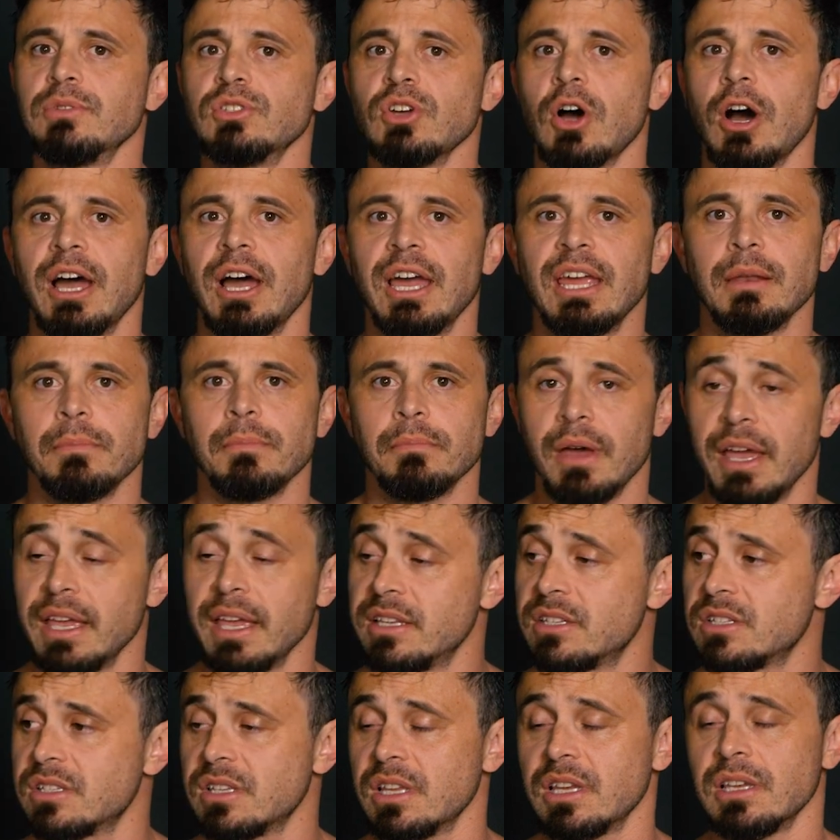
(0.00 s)
diet
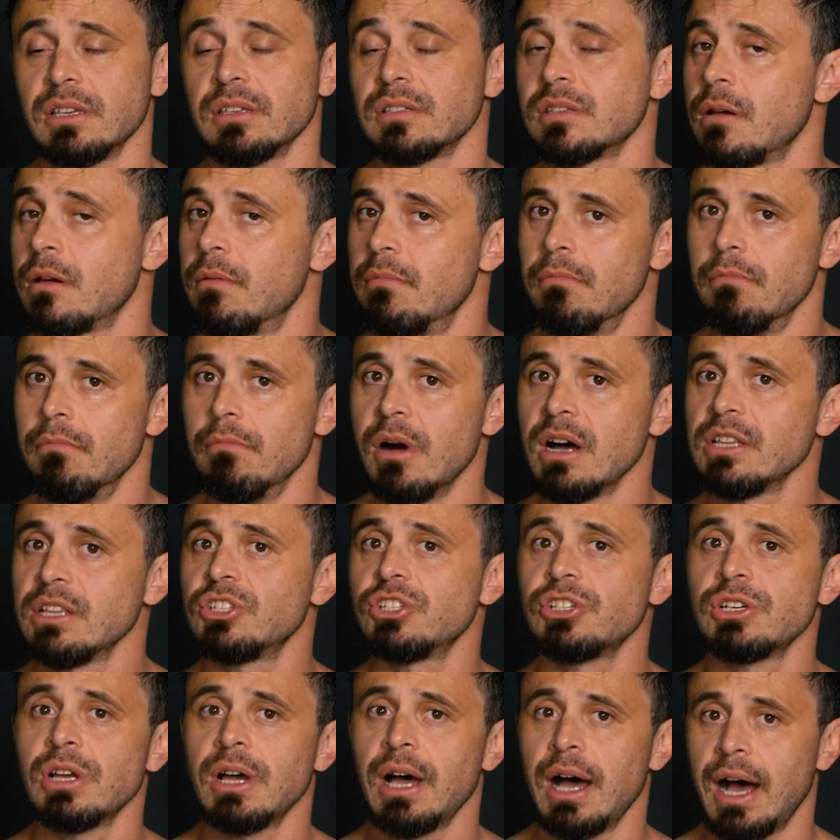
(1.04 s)
makes things
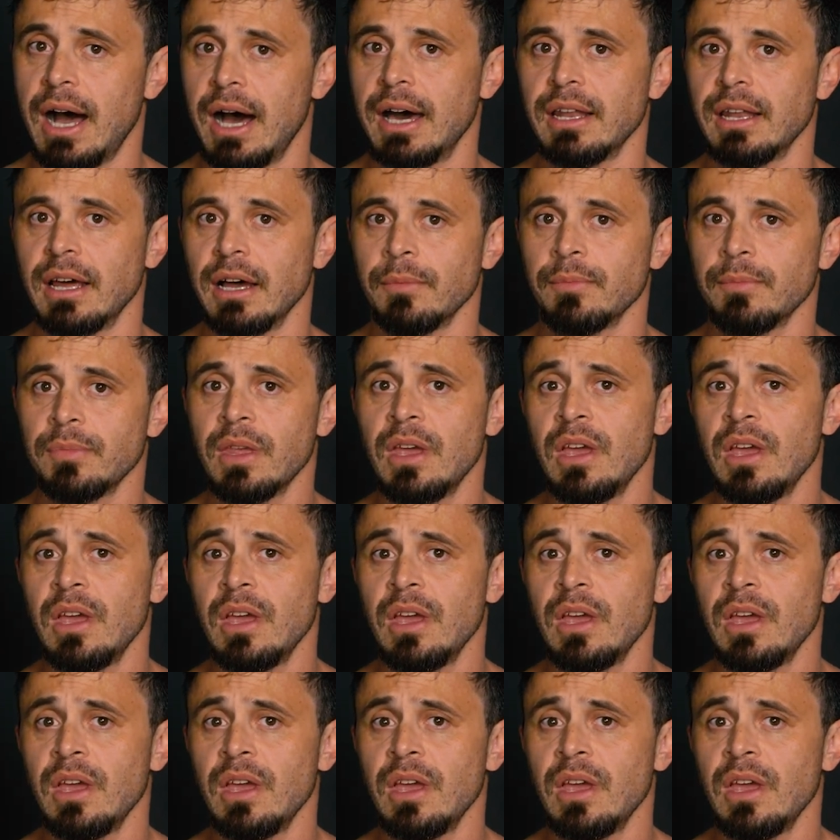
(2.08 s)
much harder.